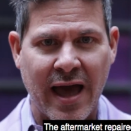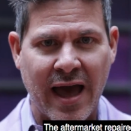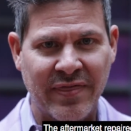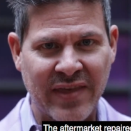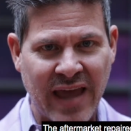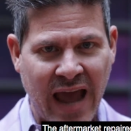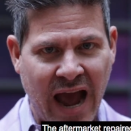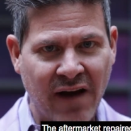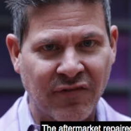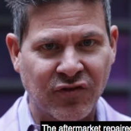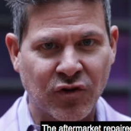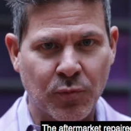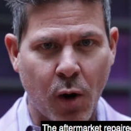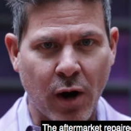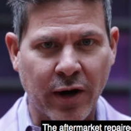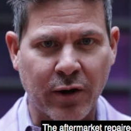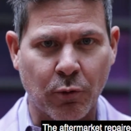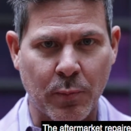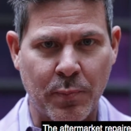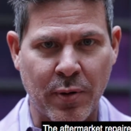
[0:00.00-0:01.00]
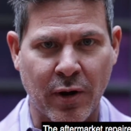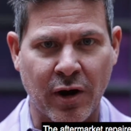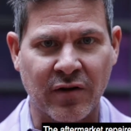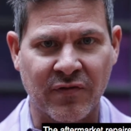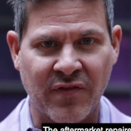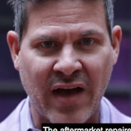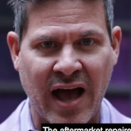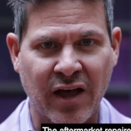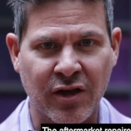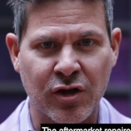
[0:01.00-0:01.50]
The aftermarket
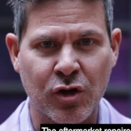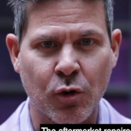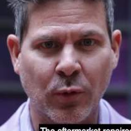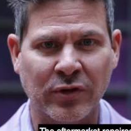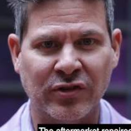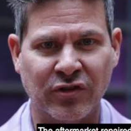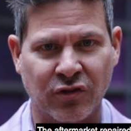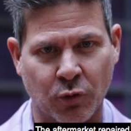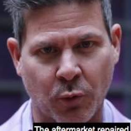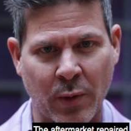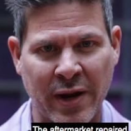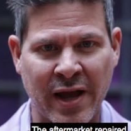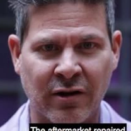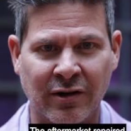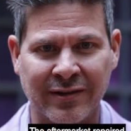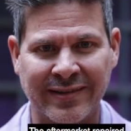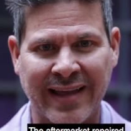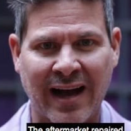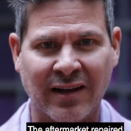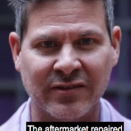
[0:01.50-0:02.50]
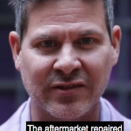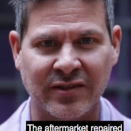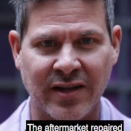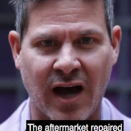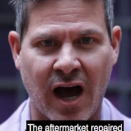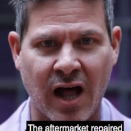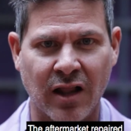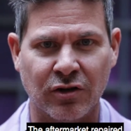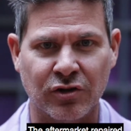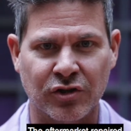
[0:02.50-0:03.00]
repaired value was three hundred thousand
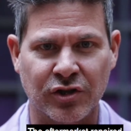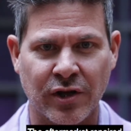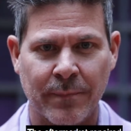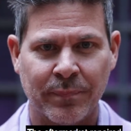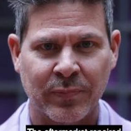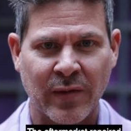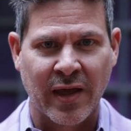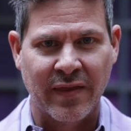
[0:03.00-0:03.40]
dollars.